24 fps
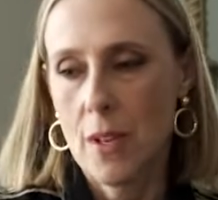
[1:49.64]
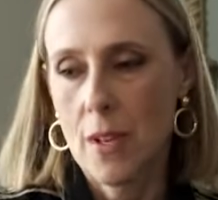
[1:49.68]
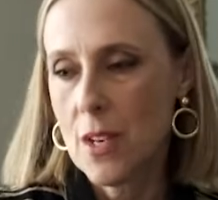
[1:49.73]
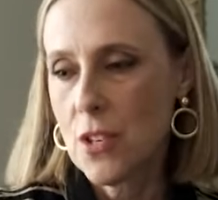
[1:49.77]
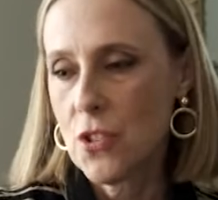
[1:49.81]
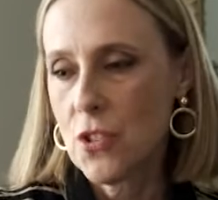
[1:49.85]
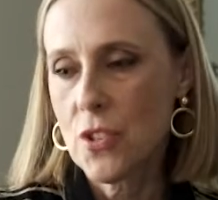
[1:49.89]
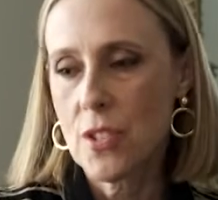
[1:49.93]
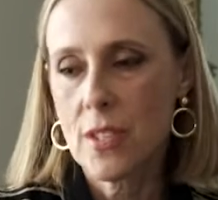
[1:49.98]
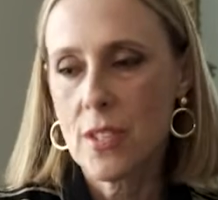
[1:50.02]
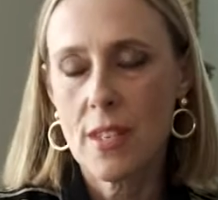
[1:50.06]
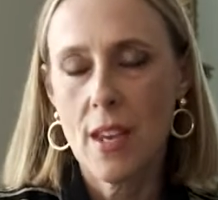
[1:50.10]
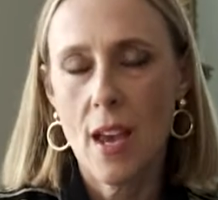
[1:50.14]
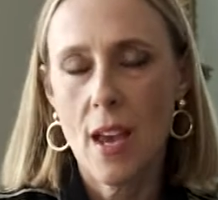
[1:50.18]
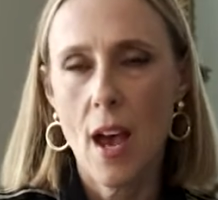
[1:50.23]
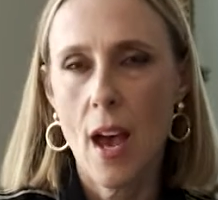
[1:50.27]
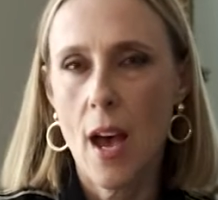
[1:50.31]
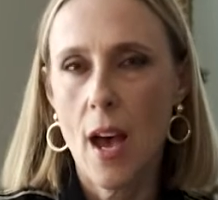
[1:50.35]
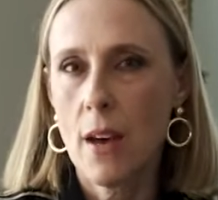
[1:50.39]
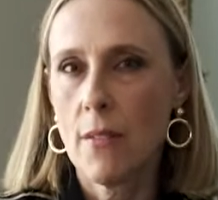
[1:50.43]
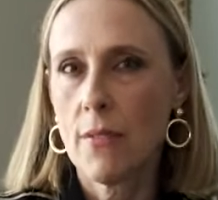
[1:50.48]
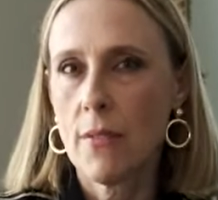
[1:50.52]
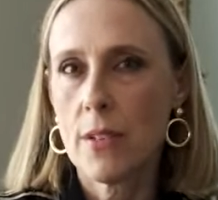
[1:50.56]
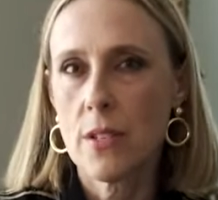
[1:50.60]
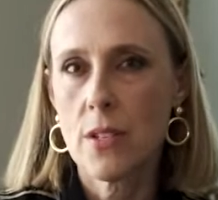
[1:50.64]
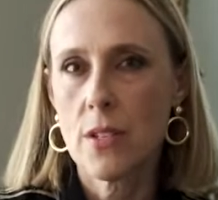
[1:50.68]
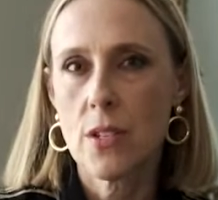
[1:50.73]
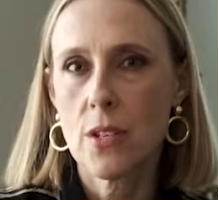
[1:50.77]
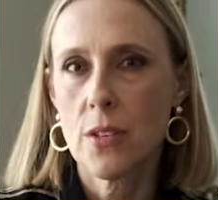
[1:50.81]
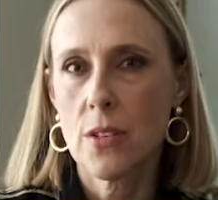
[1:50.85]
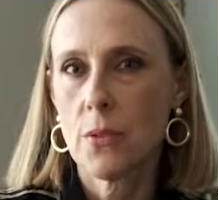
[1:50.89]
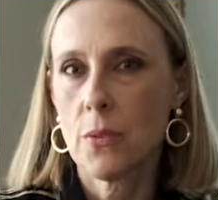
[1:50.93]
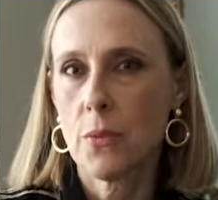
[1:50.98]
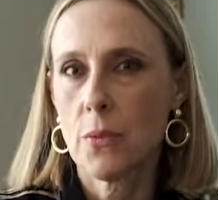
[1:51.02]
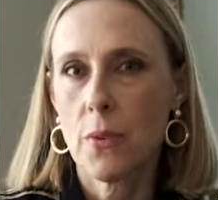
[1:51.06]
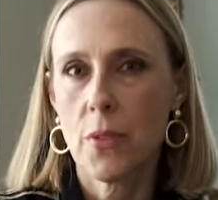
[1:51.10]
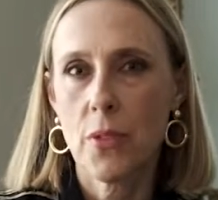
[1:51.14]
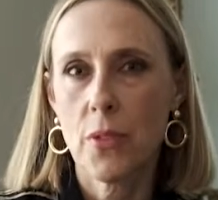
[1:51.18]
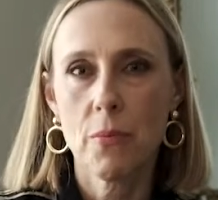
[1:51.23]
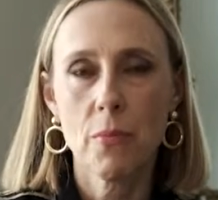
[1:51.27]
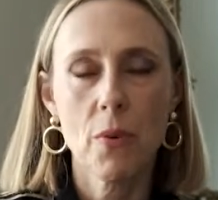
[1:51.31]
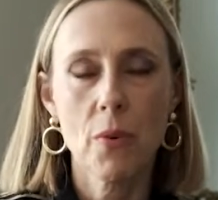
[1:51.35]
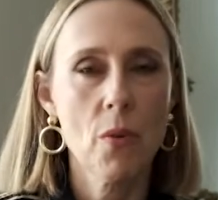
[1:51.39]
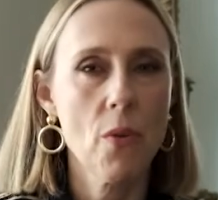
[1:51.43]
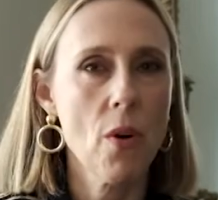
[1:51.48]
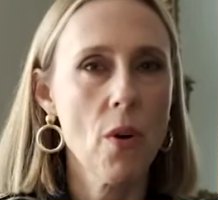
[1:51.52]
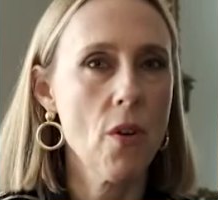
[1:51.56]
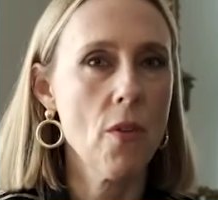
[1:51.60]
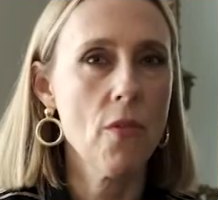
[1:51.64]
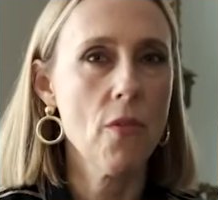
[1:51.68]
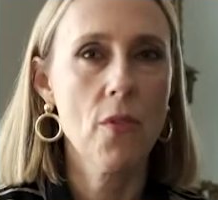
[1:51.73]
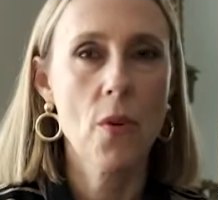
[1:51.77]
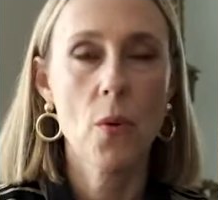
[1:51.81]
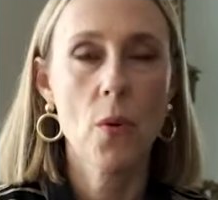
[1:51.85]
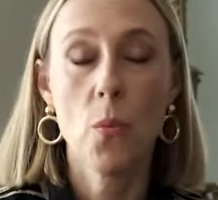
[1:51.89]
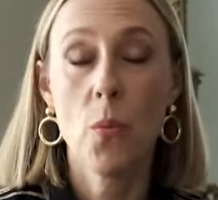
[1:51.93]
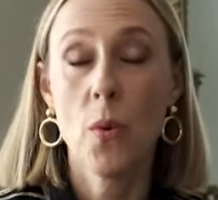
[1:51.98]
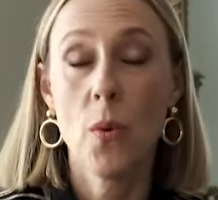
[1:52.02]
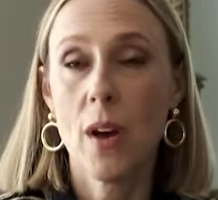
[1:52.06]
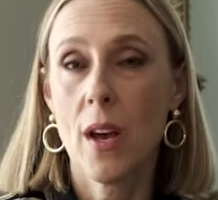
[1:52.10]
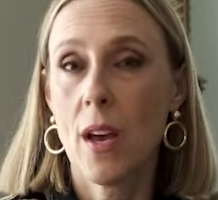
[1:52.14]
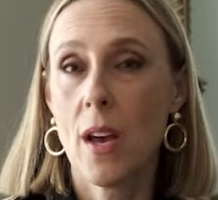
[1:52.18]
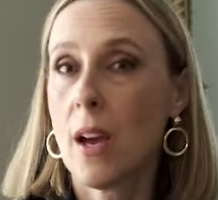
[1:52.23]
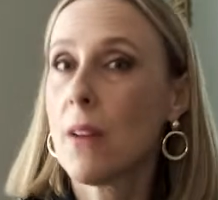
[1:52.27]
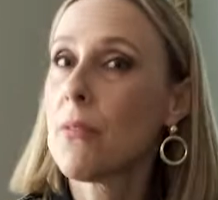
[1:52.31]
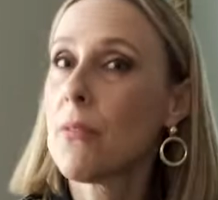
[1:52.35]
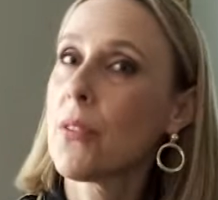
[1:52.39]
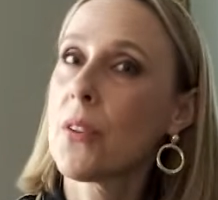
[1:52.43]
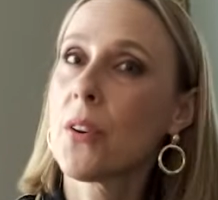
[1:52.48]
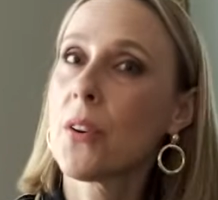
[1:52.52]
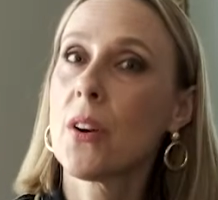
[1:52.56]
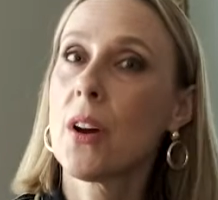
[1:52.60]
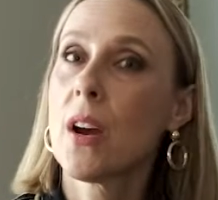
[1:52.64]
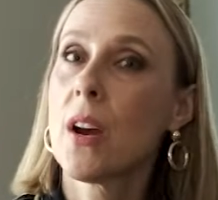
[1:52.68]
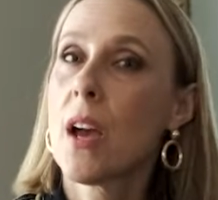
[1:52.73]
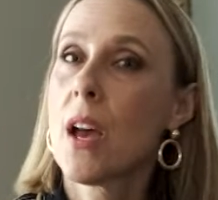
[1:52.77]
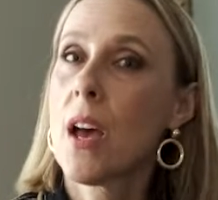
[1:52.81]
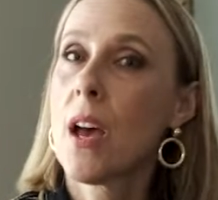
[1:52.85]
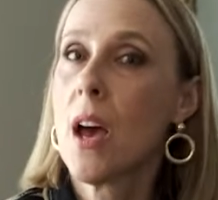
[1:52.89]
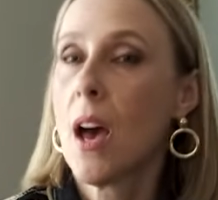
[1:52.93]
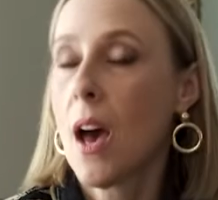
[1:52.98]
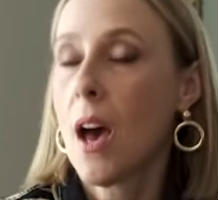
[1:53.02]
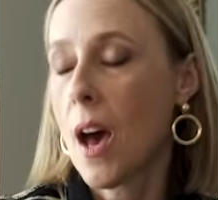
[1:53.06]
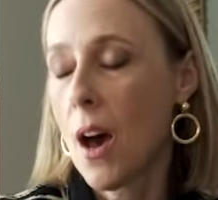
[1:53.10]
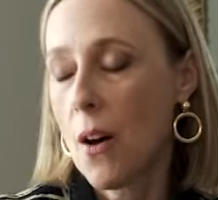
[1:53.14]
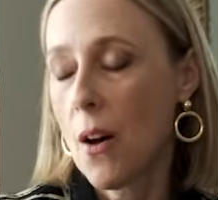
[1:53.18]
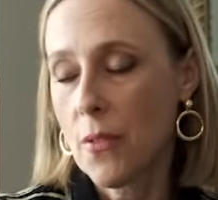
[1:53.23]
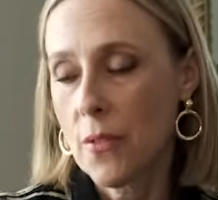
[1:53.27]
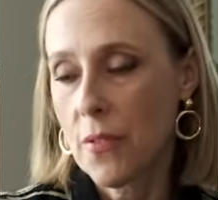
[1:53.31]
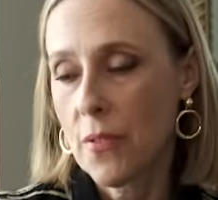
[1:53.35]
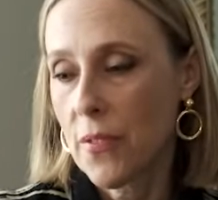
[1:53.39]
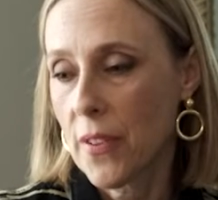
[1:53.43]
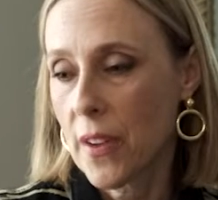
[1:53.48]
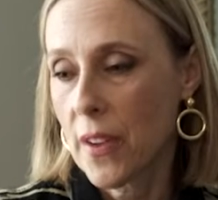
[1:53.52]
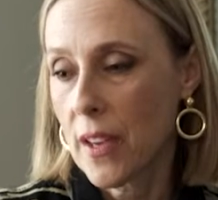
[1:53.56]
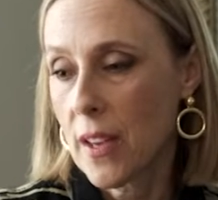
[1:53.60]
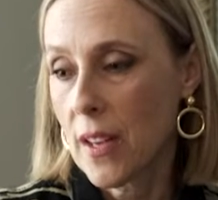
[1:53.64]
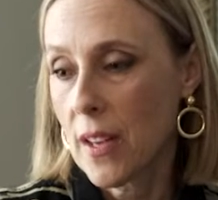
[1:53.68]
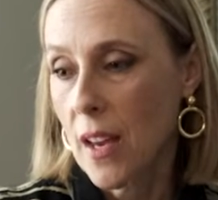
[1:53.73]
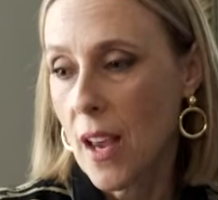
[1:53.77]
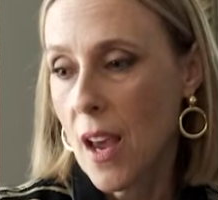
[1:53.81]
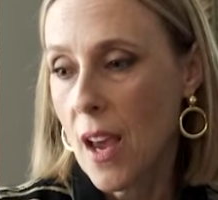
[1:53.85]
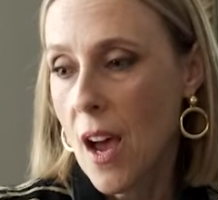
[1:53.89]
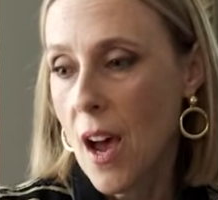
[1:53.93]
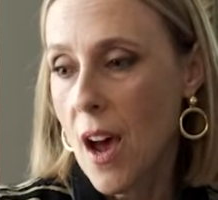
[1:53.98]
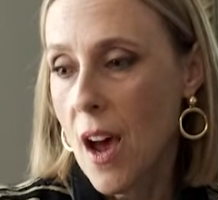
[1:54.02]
just to have it to throw over whatever outfit.